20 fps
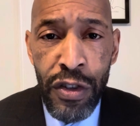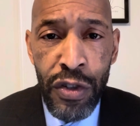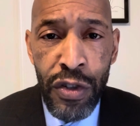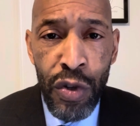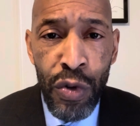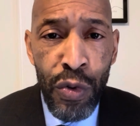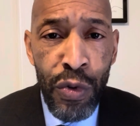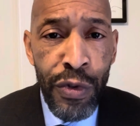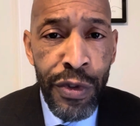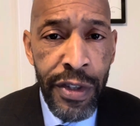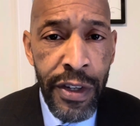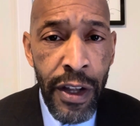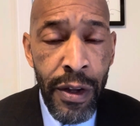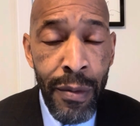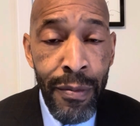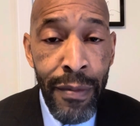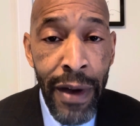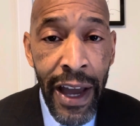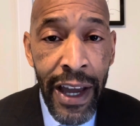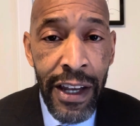tools and other
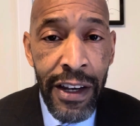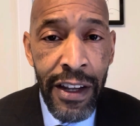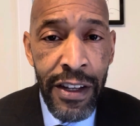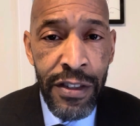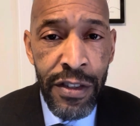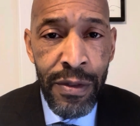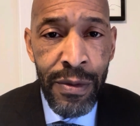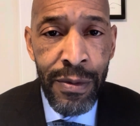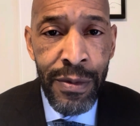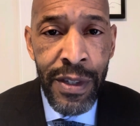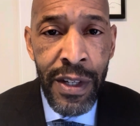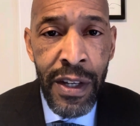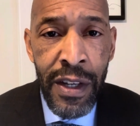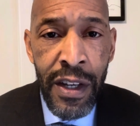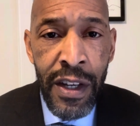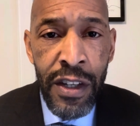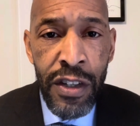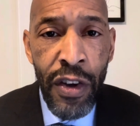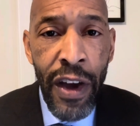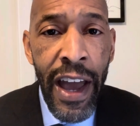mechanisms
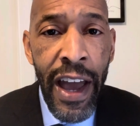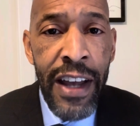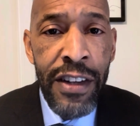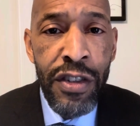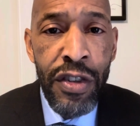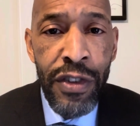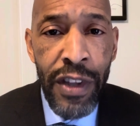to answer